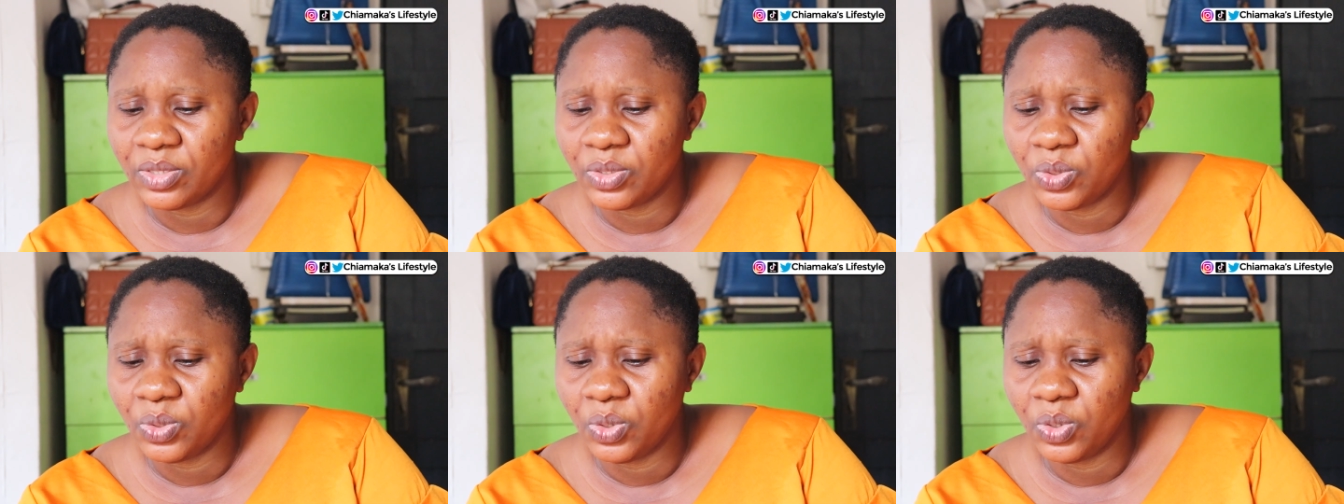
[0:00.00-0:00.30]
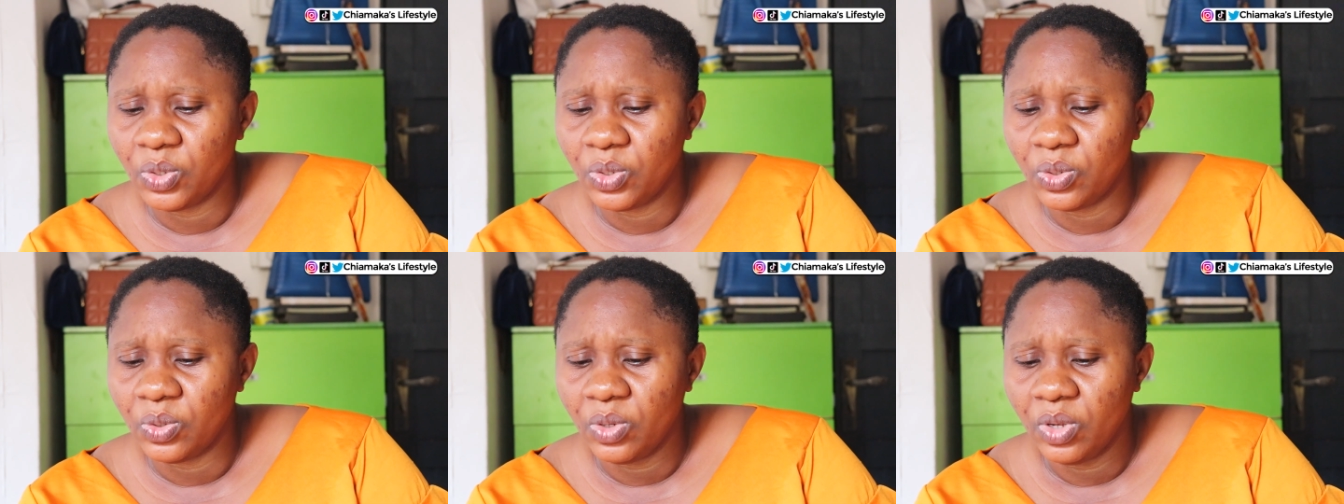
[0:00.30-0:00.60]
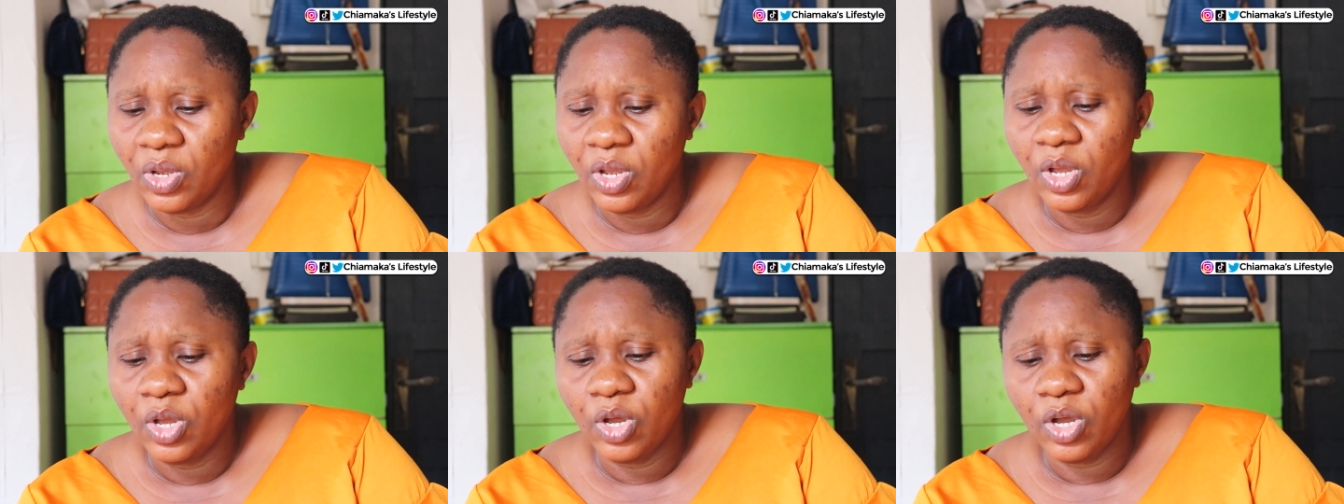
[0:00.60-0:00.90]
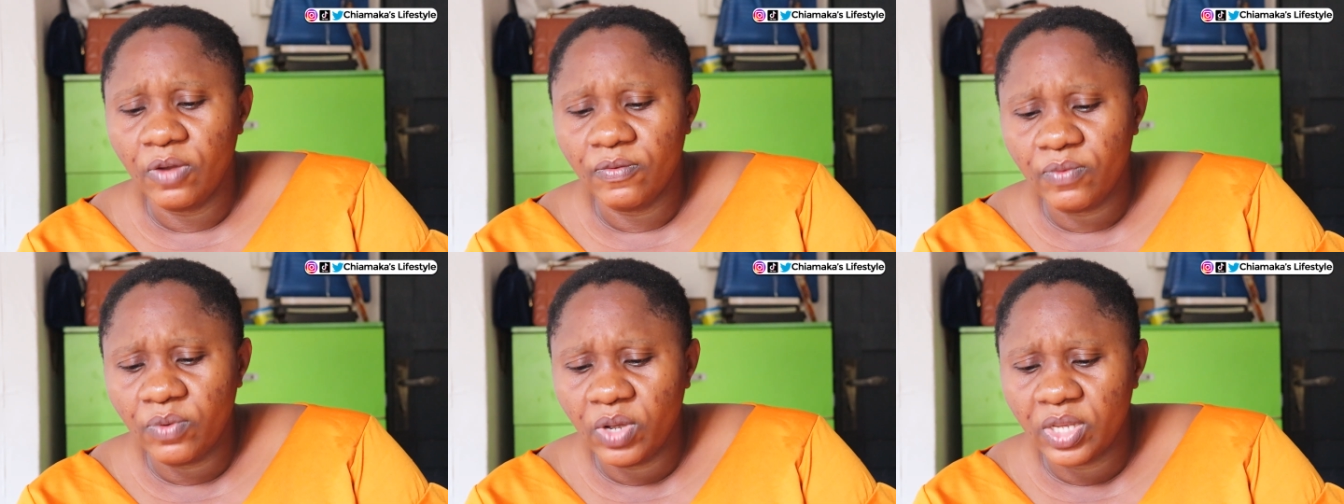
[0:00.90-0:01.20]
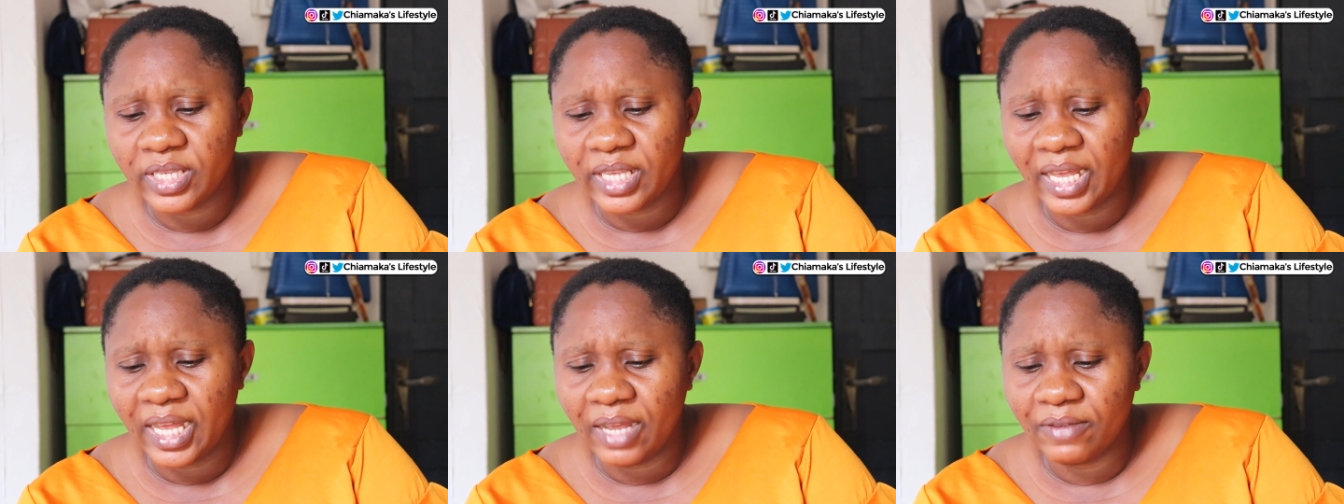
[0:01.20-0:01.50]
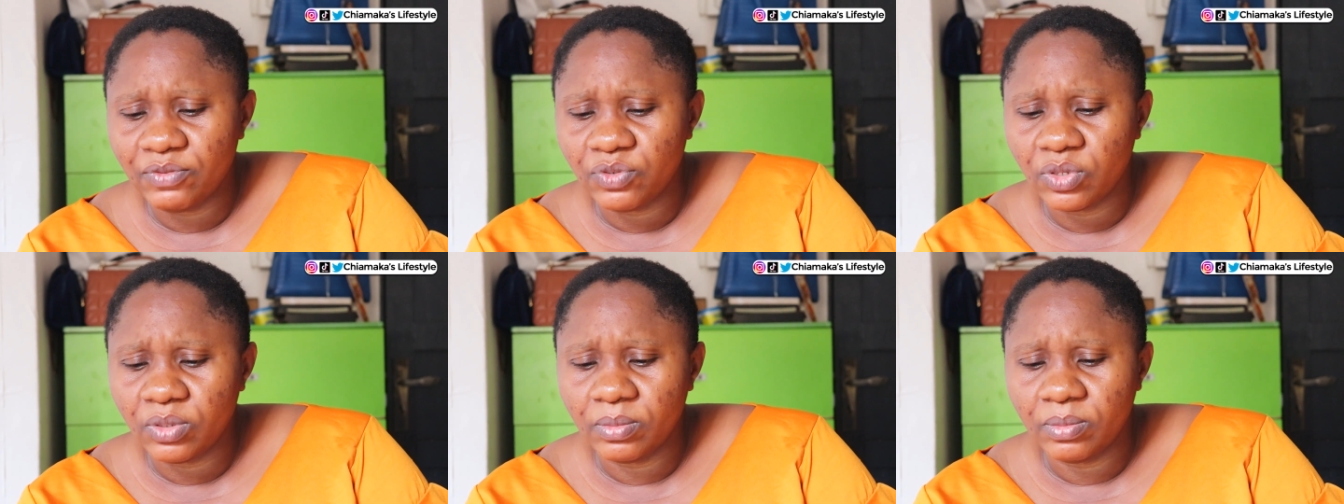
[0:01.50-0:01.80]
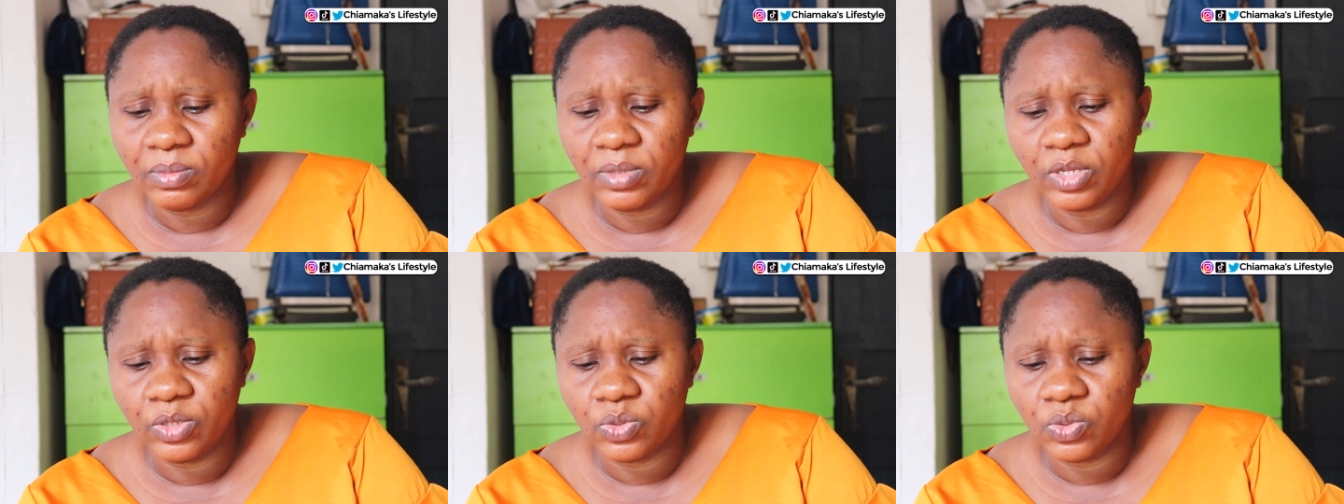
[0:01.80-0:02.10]
So, of course, I have
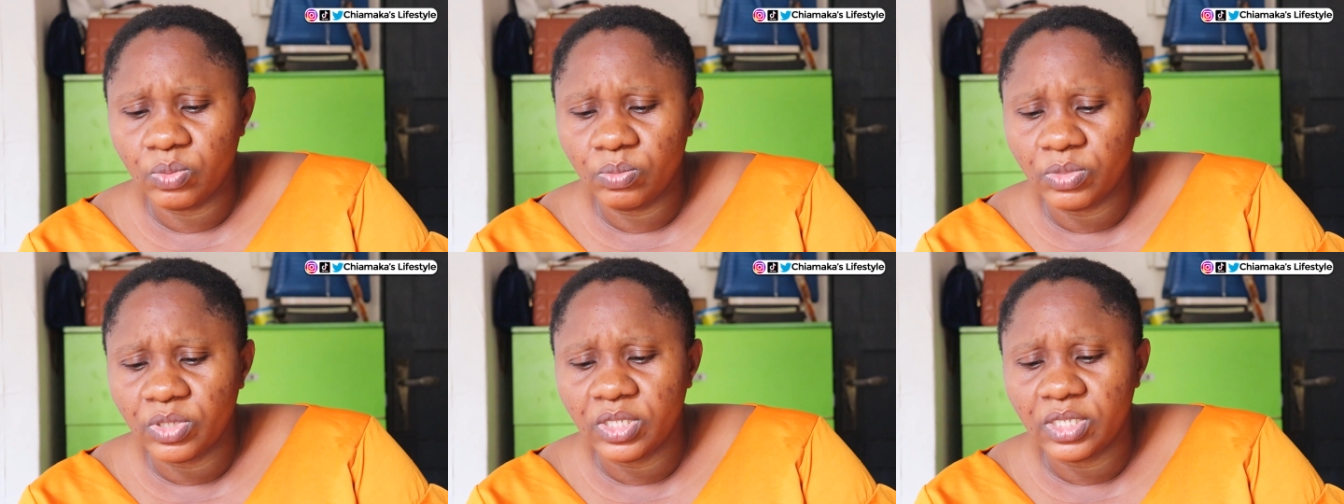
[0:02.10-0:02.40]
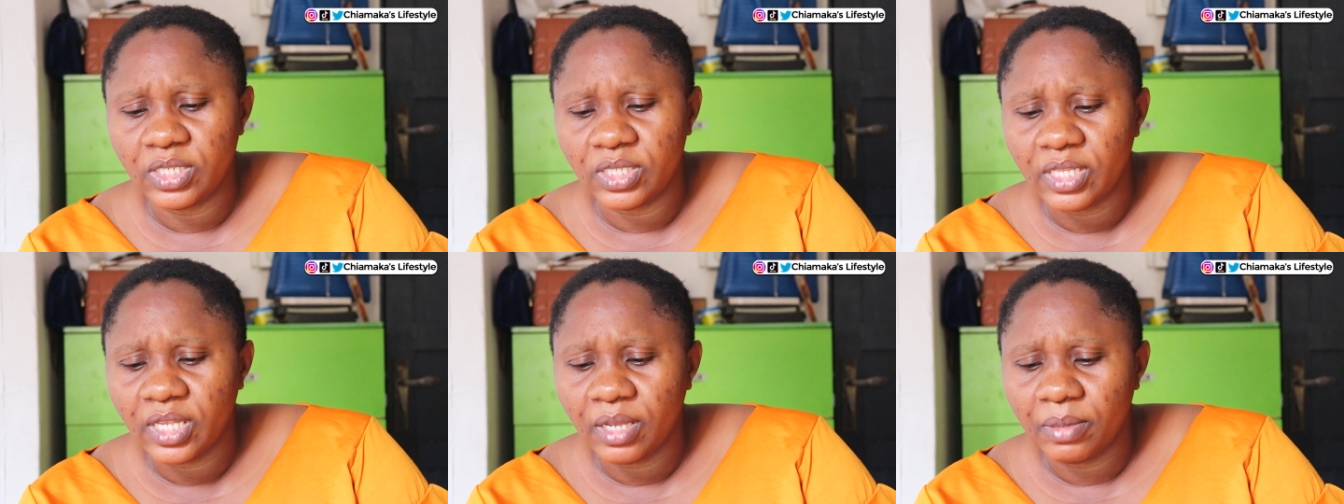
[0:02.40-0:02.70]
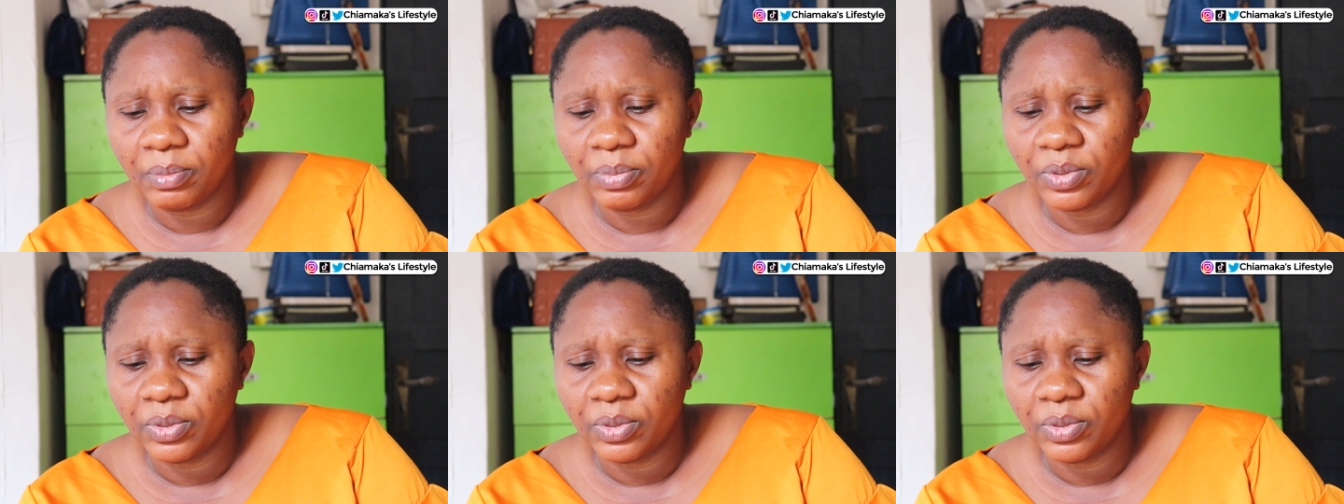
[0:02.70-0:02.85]
some little money there,